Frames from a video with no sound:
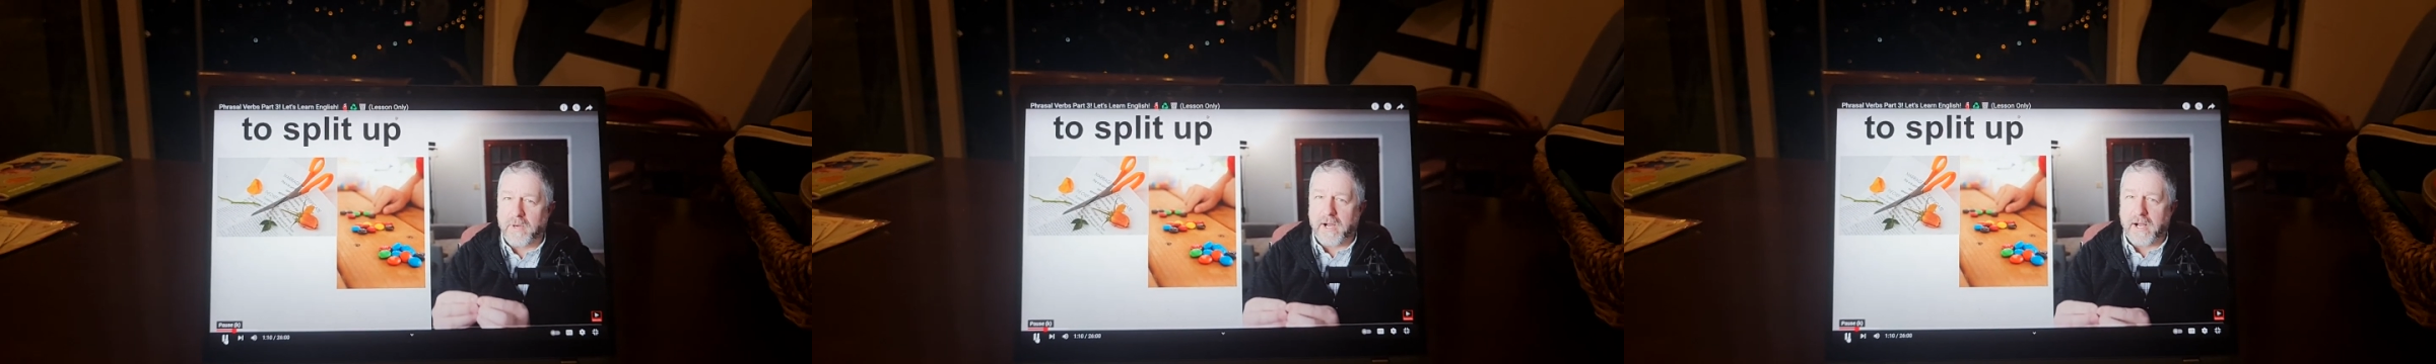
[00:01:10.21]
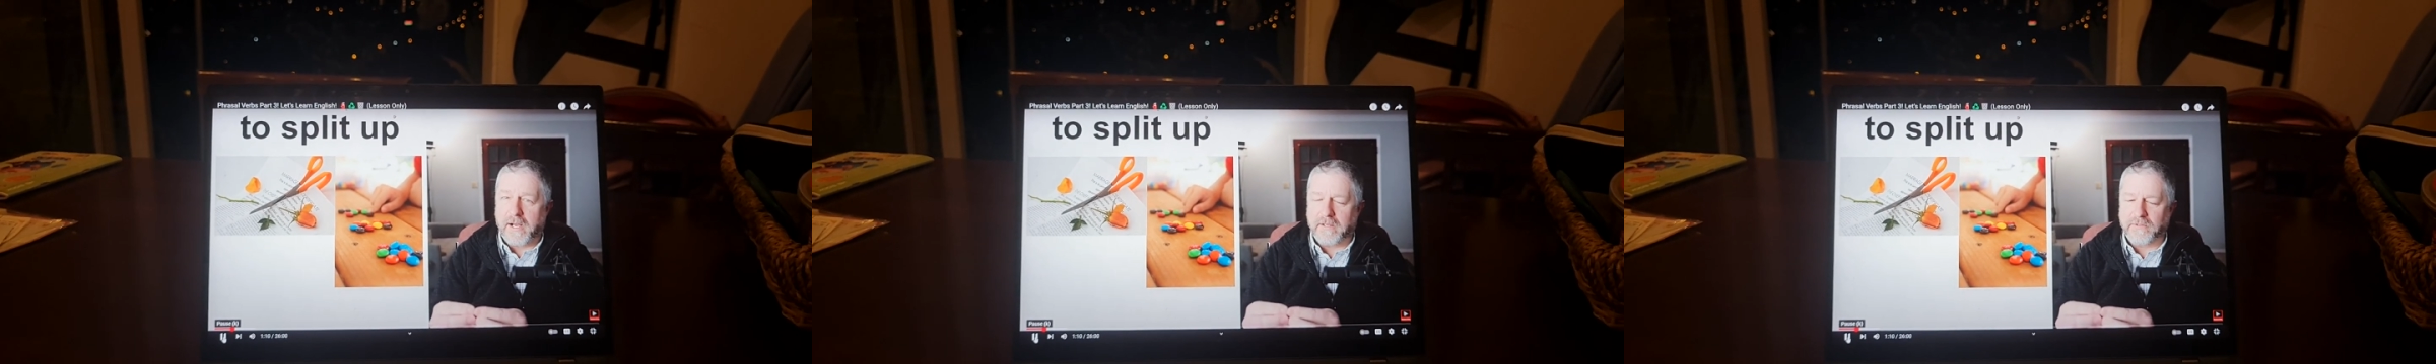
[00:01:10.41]

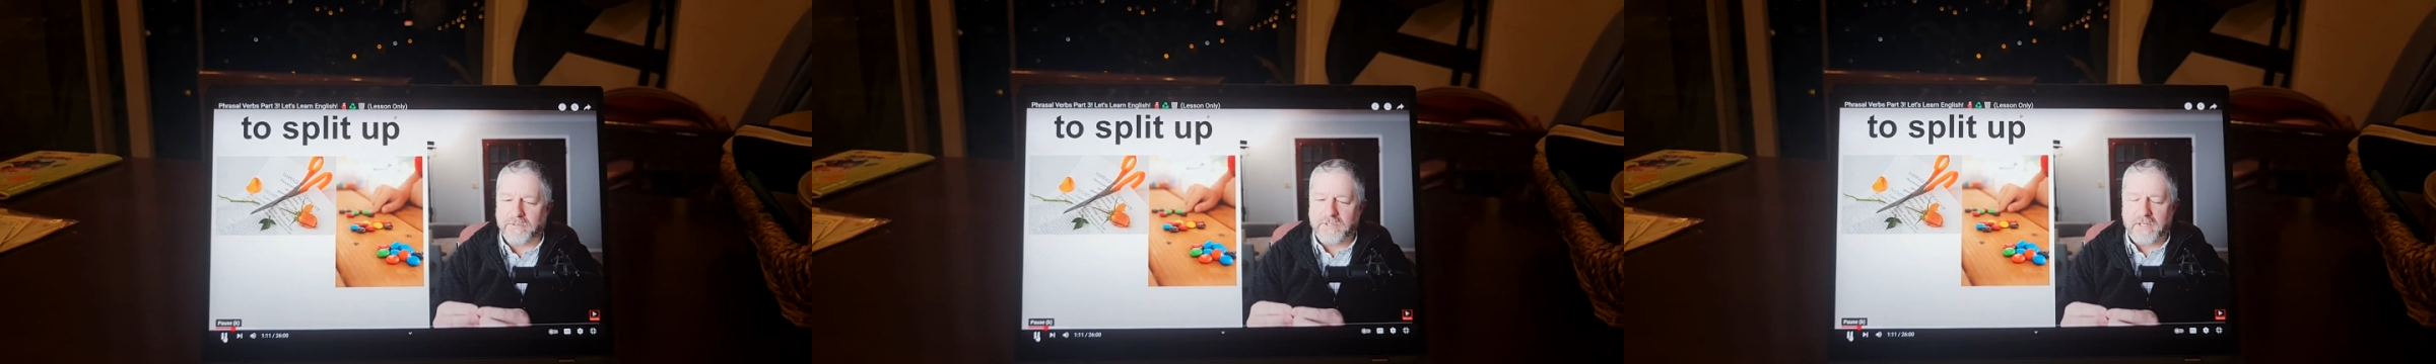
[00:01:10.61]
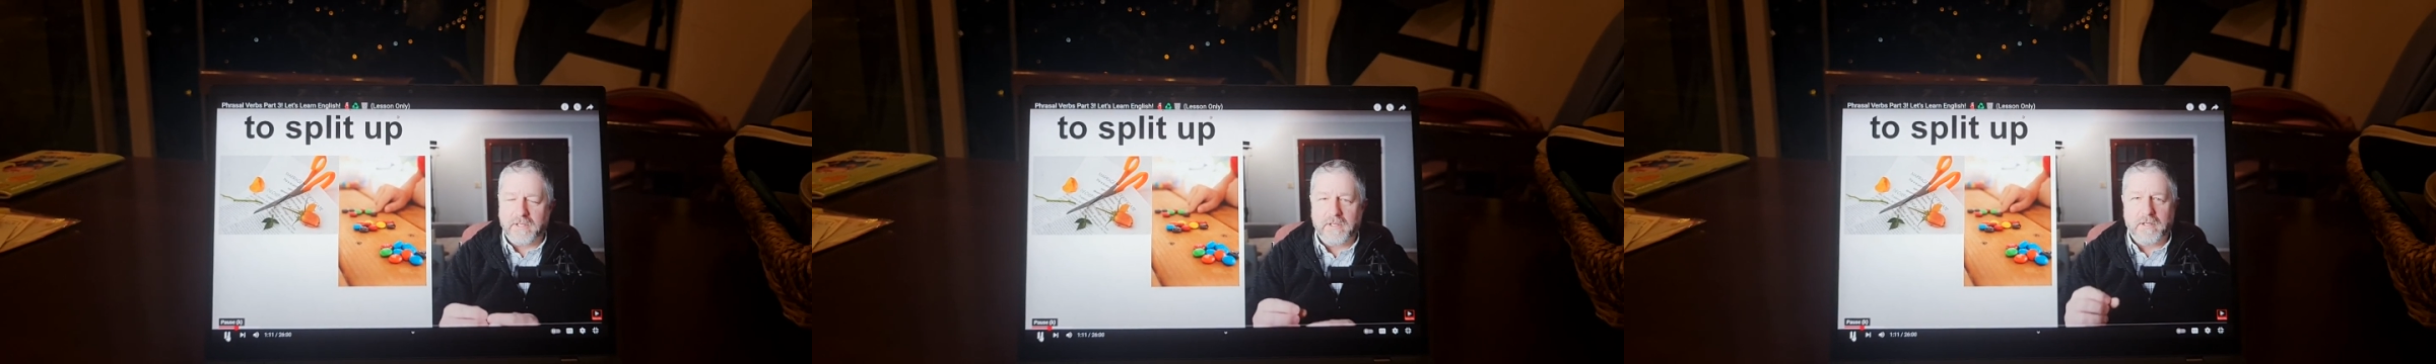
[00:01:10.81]
divide
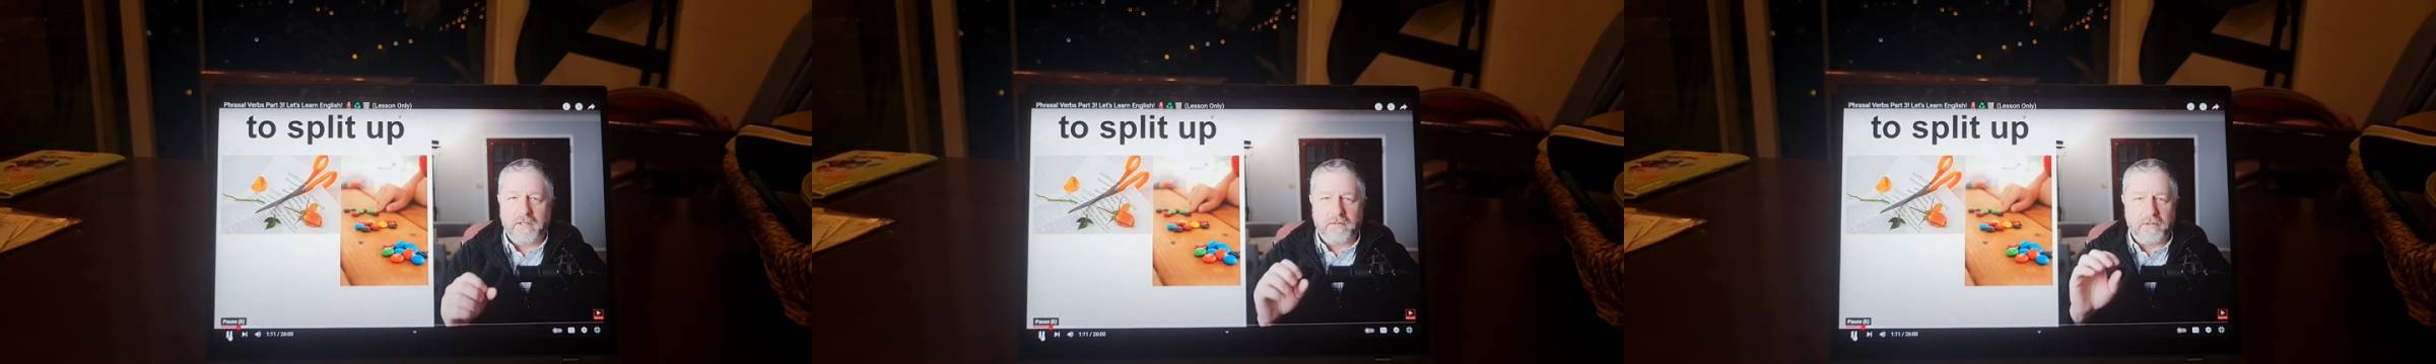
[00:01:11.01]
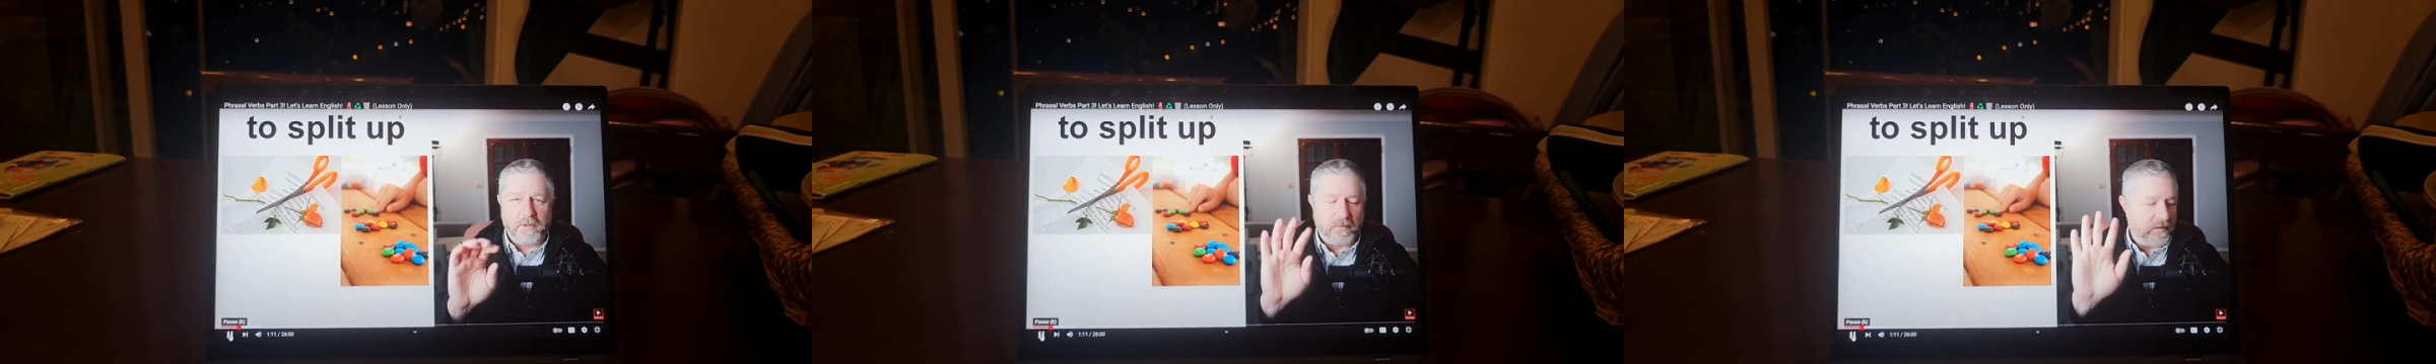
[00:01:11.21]
them
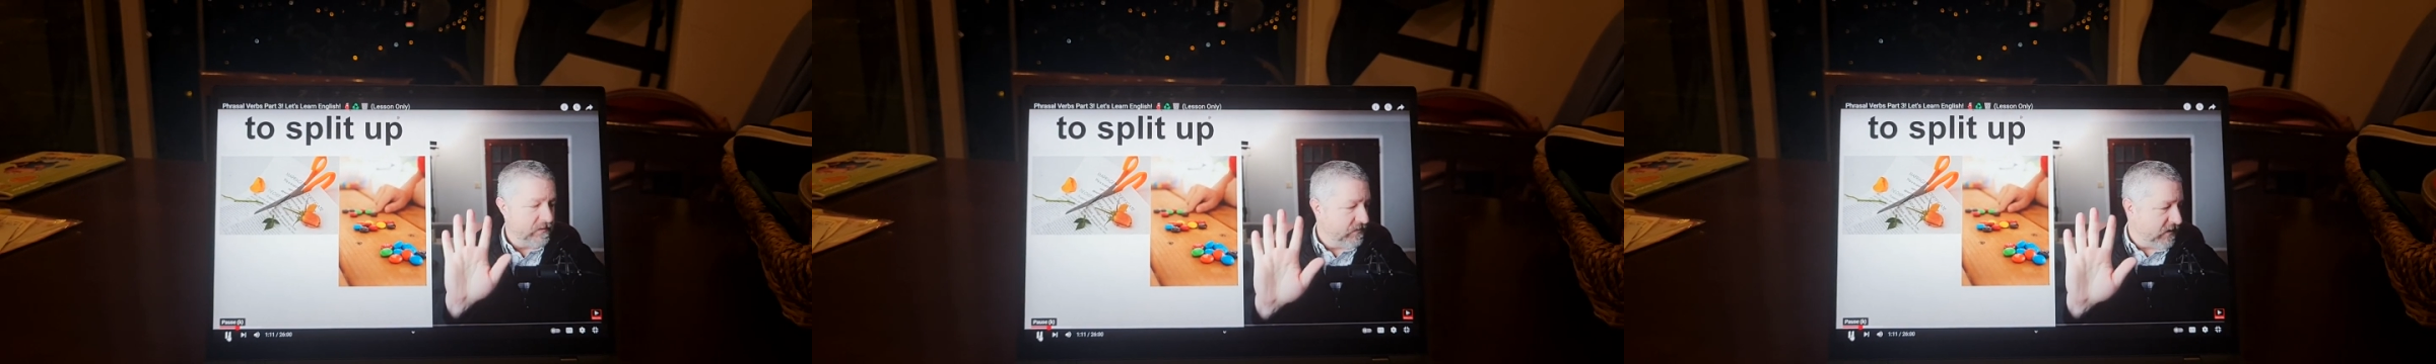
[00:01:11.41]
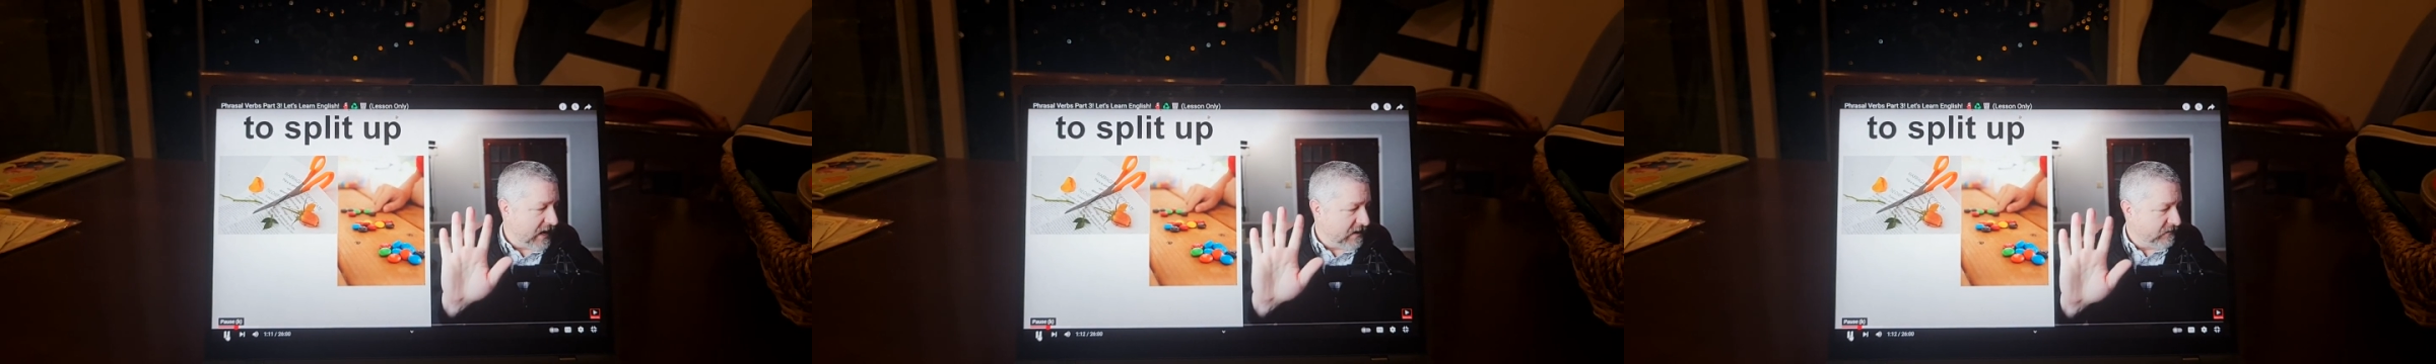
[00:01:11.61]
into little
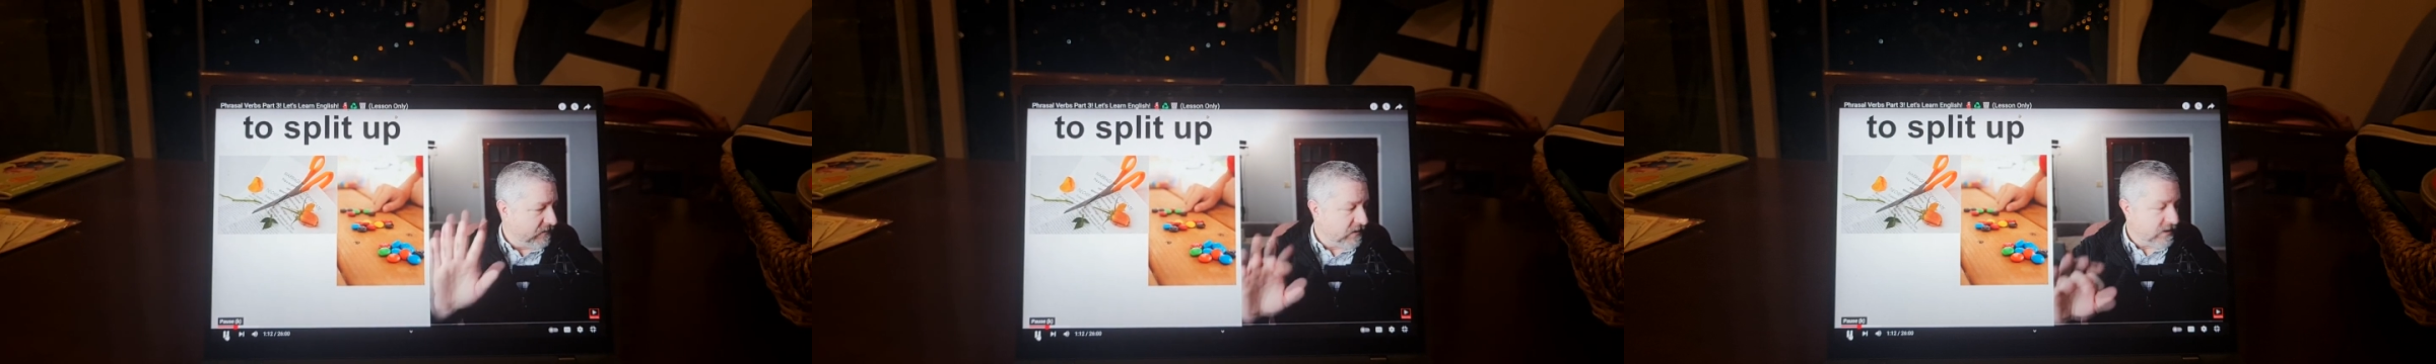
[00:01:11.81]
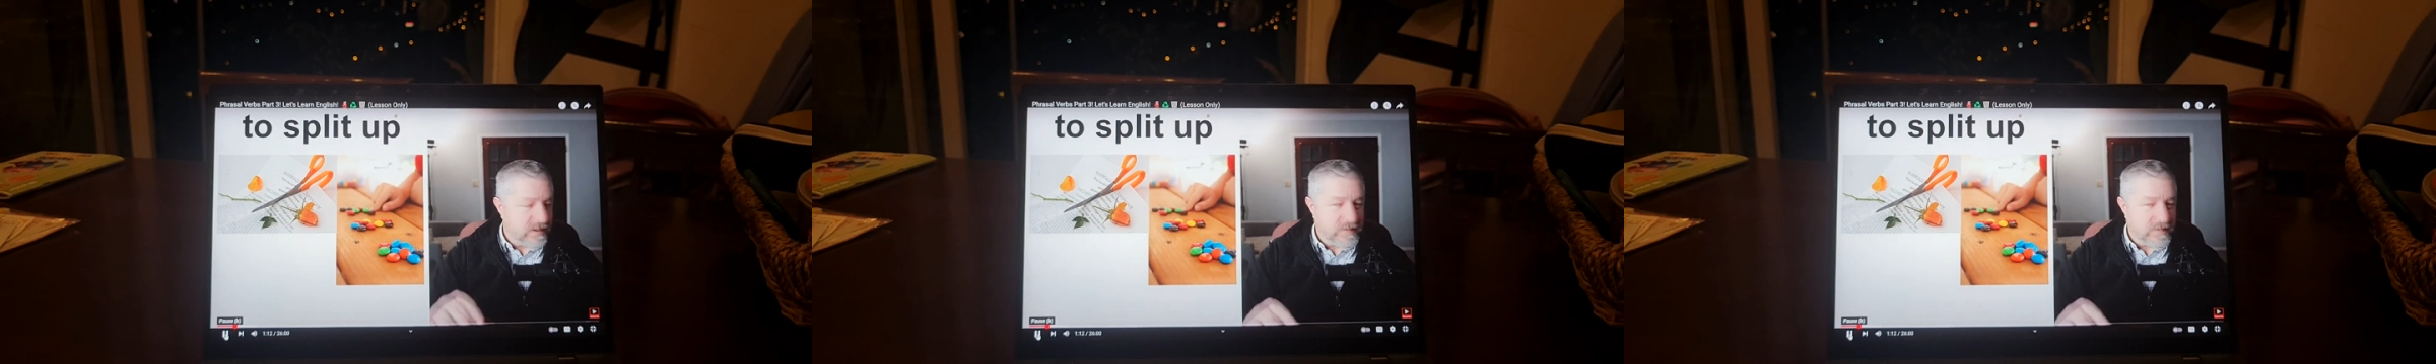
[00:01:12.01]
piles.